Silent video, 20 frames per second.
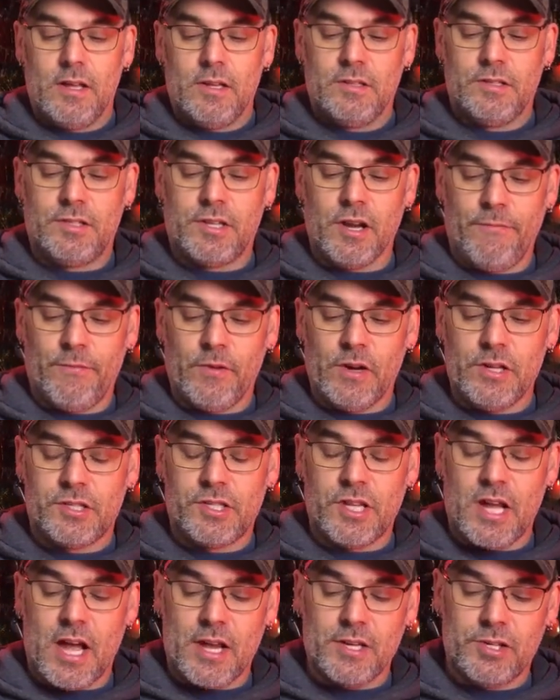different
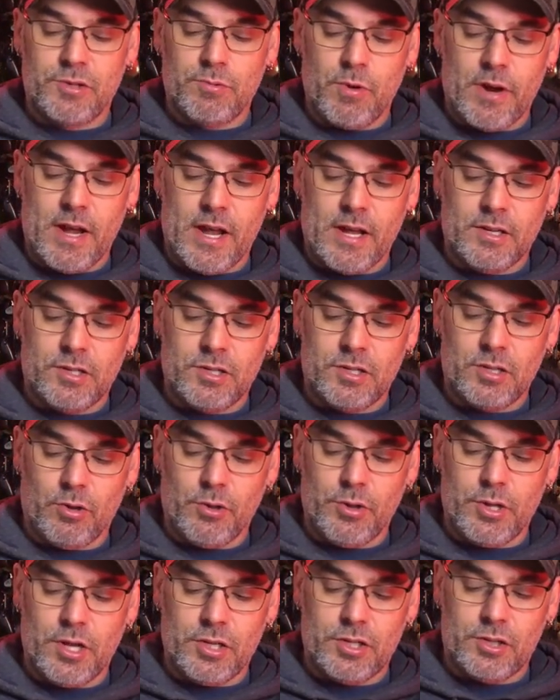size rigs. So
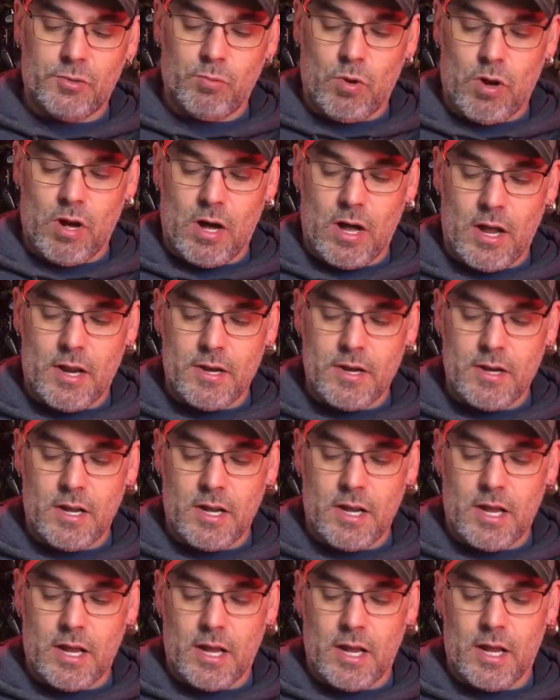this one
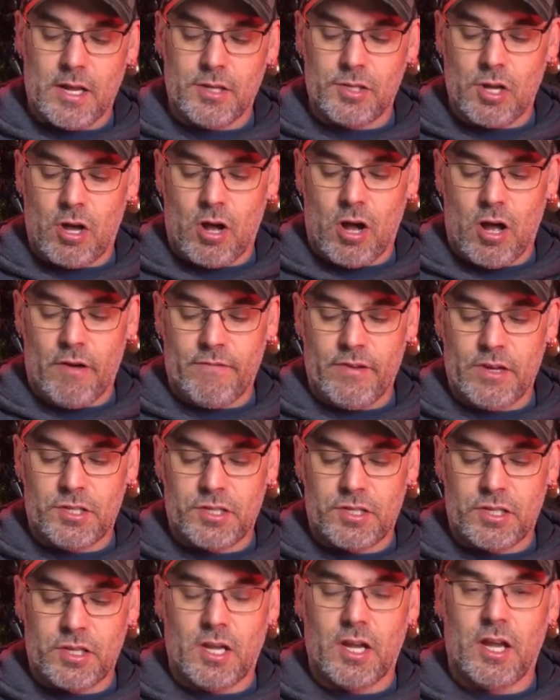is
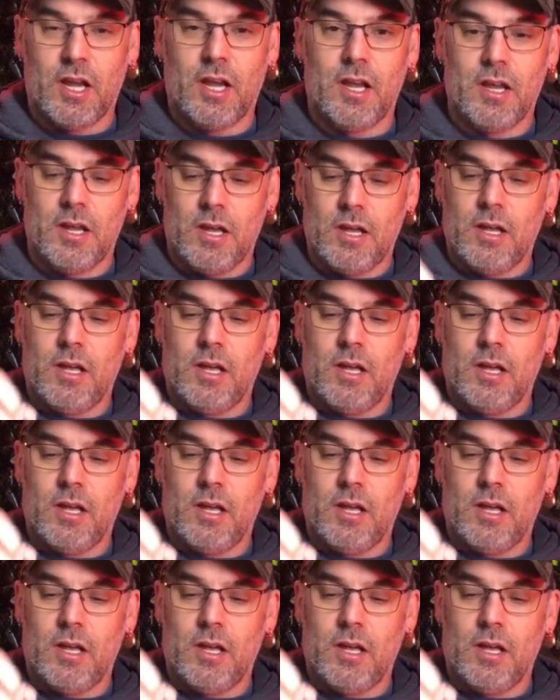obviously